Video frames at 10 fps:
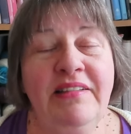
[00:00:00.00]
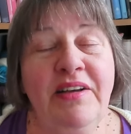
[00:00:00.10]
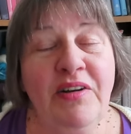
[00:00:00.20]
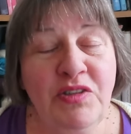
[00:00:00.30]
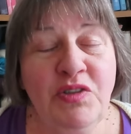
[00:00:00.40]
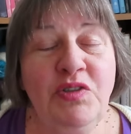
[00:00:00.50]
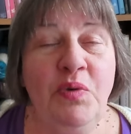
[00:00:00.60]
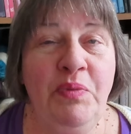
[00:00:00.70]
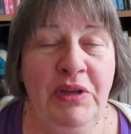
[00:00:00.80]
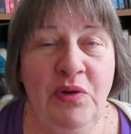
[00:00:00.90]
There are
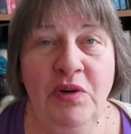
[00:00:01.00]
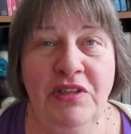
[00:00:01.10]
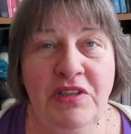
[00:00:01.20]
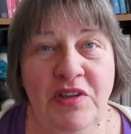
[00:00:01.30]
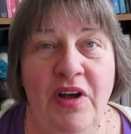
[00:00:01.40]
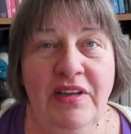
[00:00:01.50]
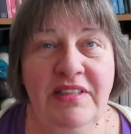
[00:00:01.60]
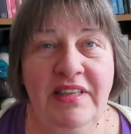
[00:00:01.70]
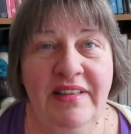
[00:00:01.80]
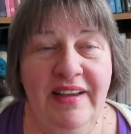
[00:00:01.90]
so many gorgeous
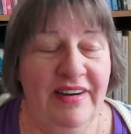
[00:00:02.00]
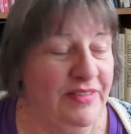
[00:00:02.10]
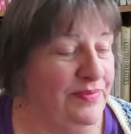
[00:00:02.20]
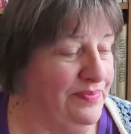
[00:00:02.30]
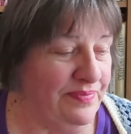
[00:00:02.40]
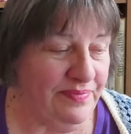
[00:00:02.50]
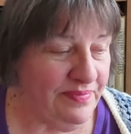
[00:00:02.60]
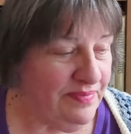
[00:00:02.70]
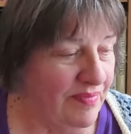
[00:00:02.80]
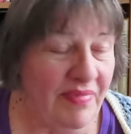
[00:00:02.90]
socks in there.
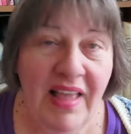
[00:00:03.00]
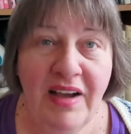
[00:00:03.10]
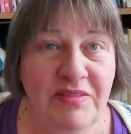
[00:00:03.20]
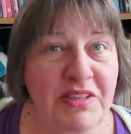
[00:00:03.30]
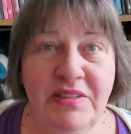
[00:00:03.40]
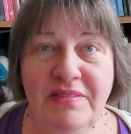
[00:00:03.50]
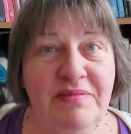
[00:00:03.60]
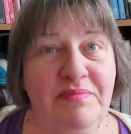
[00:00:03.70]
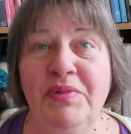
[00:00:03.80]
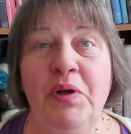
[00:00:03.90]
I'm just
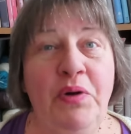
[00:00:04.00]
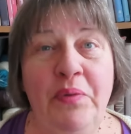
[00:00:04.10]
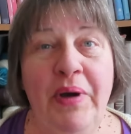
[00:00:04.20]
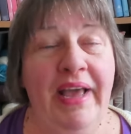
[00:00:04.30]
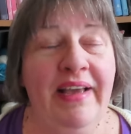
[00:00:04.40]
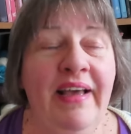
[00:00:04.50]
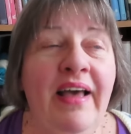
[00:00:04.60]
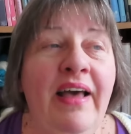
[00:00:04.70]
blown away.